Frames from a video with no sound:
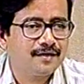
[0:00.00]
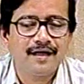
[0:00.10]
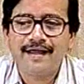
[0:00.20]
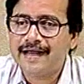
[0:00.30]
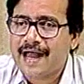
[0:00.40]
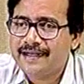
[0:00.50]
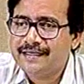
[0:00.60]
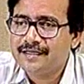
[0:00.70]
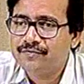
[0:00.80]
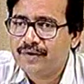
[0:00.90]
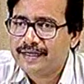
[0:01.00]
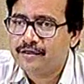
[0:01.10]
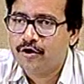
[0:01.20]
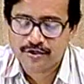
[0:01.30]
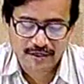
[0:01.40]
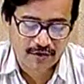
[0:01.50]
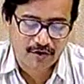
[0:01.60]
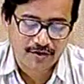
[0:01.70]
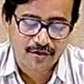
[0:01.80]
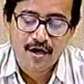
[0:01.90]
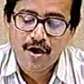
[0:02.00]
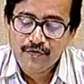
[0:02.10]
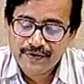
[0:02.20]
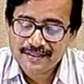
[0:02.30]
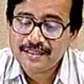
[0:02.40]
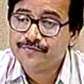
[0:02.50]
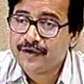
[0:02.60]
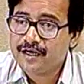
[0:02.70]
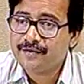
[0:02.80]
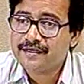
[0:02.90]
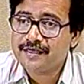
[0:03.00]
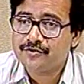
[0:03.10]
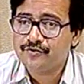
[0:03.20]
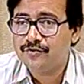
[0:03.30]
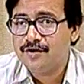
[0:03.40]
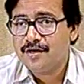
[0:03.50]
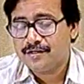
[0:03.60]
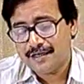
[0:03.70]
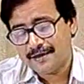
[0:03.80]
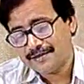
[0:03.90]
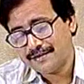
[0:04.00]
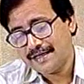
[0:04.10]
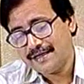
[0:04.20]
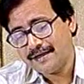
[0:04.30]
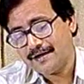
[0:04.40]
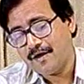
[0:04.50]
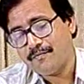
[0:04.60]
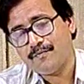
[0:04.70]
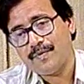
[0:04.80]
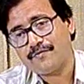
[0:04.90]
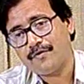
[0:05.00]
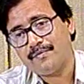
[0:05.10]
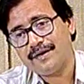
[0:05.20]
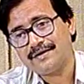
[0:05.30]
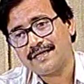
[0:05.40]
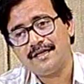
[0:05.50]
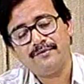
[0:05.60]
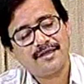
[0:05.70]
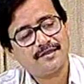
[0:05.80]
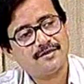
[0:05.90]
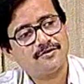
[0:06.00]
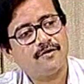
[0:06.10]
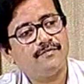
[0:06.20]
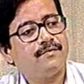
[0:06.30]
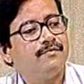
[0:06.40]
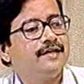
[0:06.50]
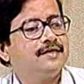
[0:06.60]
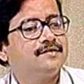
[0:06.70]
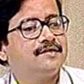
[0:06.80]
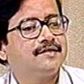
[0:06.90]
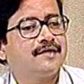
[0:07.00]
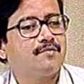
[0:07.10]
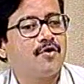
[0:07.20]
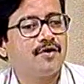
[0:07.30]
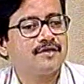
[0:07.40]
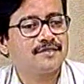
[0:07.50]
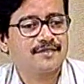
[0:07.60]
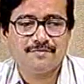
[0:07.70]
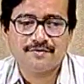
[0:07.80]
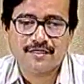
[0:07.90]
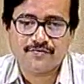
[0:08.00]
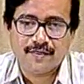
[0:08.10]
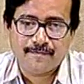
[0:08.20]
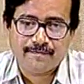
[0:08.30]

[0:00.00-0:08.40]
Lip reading: a additive white Gaussian noise, which is fundamental to the understanding of performance and limitations of various digital modulation schemes as well.